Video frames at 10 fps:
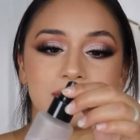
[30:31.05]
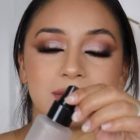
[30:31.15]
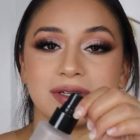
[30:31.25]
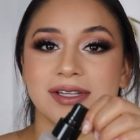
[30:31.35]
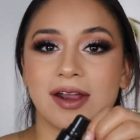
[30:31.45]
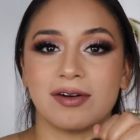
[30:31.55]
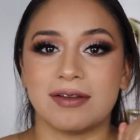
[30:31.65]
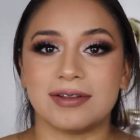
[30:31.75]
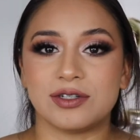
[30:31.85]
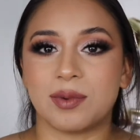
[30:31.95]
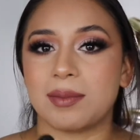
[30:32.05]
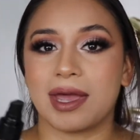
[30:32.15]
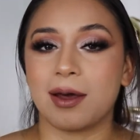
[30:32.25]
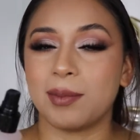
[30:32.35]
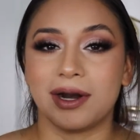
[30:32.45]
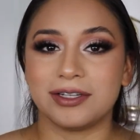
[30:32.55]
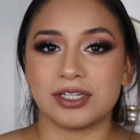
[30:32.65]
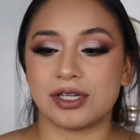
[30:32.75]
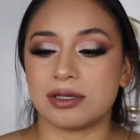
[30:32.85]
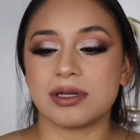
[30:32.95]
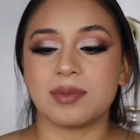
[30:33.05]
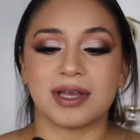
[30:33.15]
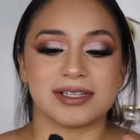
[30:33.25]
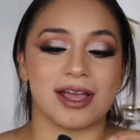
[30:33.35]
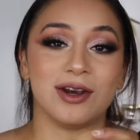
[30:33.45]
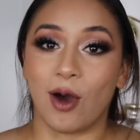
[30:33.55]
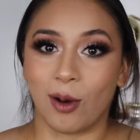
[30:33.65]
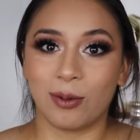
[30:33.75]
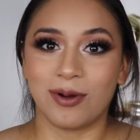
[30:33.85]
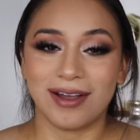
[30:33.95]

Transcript: Sometimes I don't even do my makeup and I just use it because I know